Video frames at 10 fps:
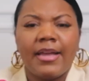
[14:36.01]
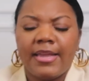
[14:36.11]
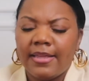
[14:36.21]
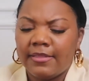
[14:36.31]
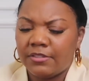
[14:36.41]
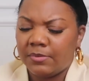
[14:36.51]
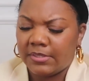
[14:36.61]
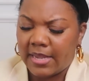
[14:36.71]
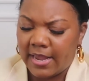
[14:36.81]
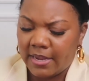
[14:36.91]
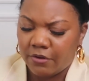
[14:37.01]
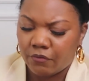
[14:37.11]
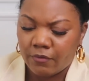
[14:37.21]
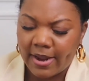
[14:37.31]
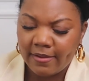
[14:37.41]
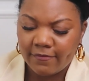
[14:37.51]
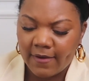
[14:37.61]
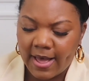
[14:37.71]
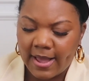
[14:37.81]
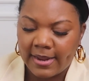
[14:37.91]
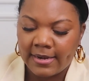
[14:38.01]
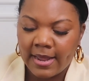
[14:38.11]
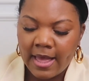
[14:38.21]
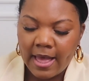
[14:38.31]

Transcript: Again, this was a great find.